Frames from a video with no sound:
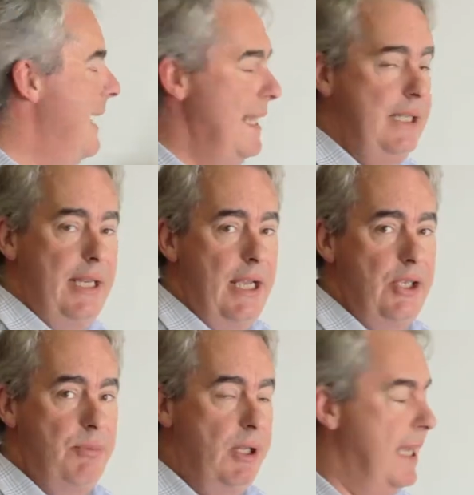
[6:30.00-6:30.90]

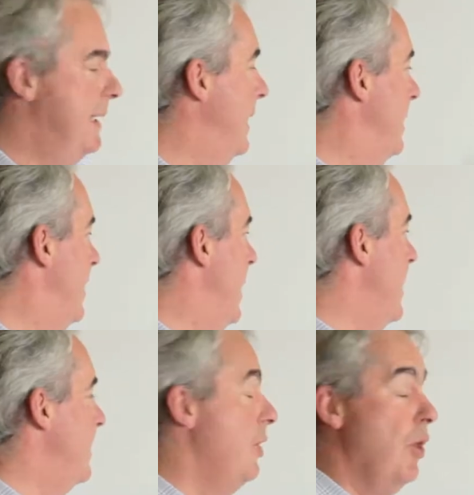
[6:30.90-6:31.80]
intangible assets
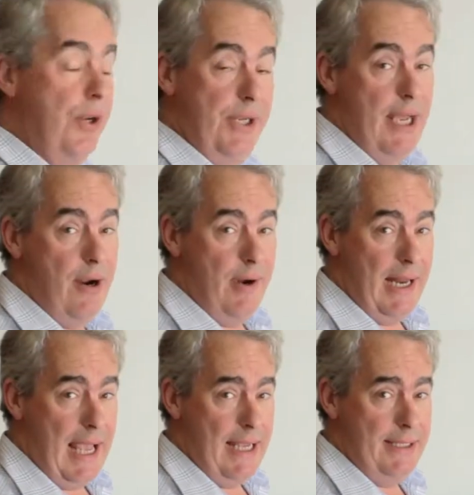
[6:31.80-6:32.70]
as a non-current
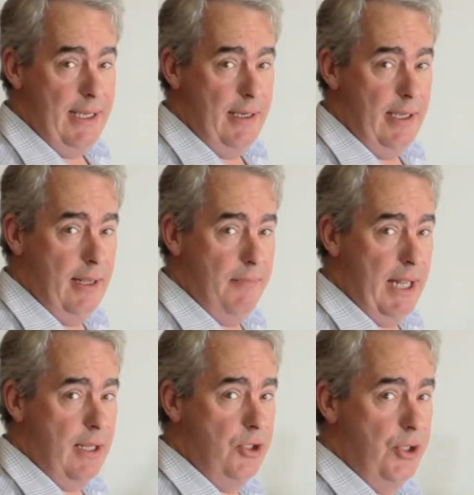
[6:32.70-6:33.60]
asset in the
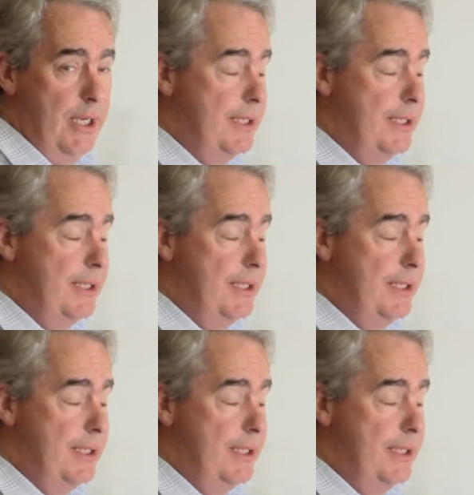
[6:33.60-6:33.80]
balance sheet.